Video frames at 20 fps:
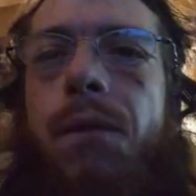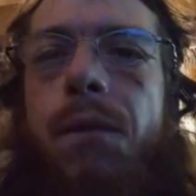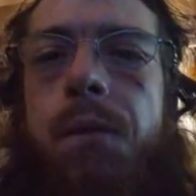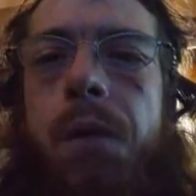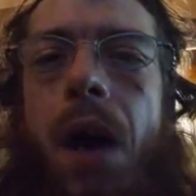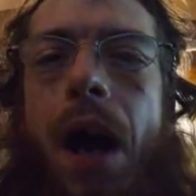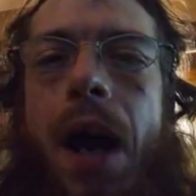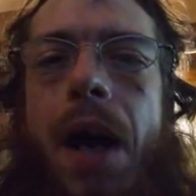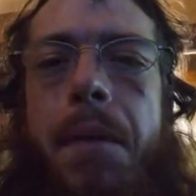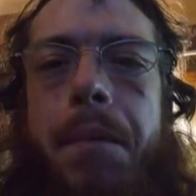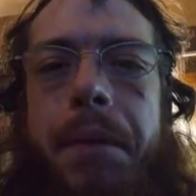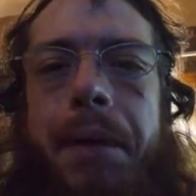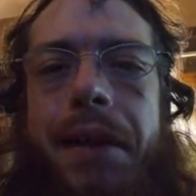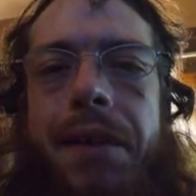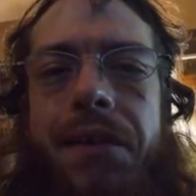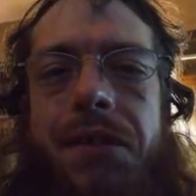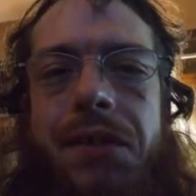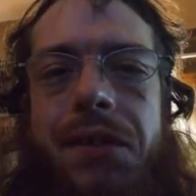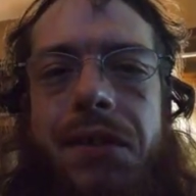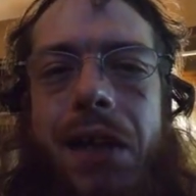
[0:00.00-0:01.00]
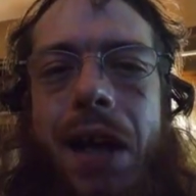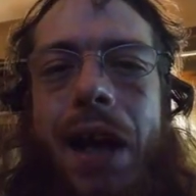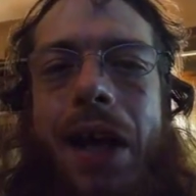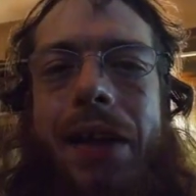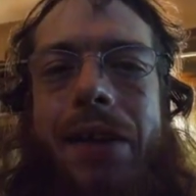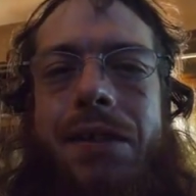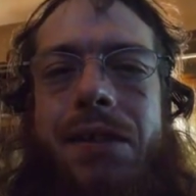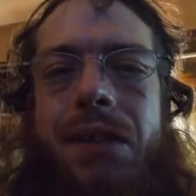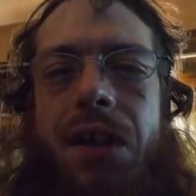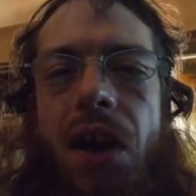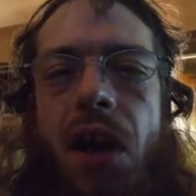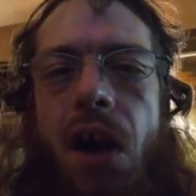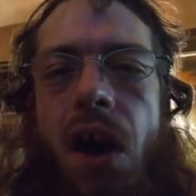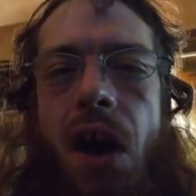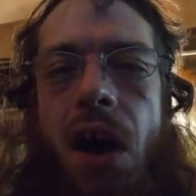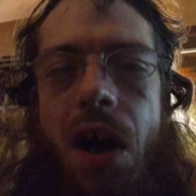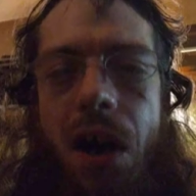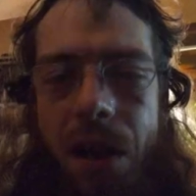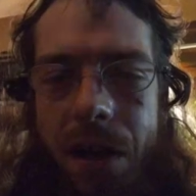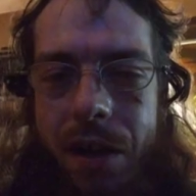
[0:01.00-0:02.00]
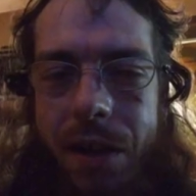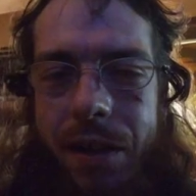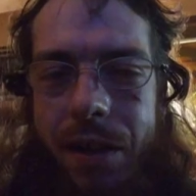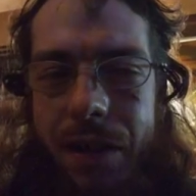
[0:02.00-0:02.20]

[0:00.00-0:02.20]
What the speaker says: 5 meter size cock.